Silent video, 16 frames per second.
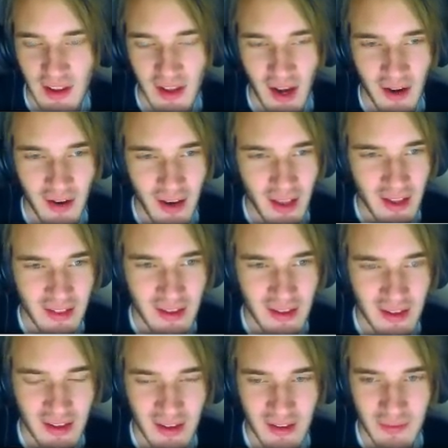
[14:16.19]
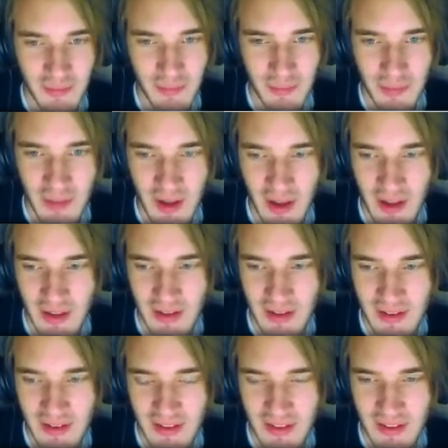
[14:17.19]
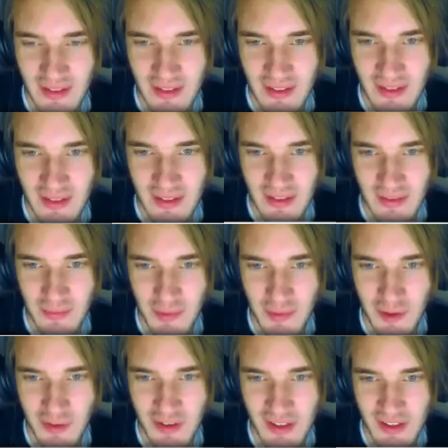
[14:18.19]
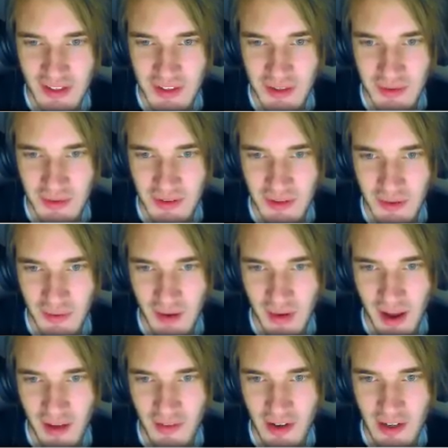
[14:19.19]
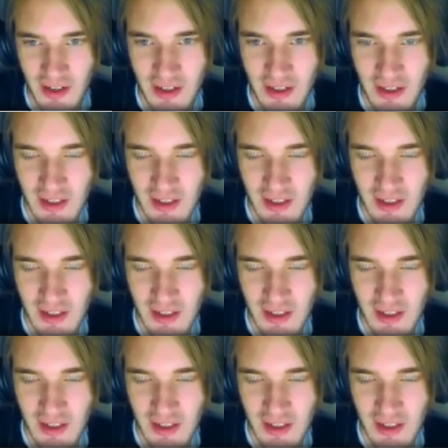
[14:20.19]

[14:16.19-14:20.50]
I really like the the music tunes or whatever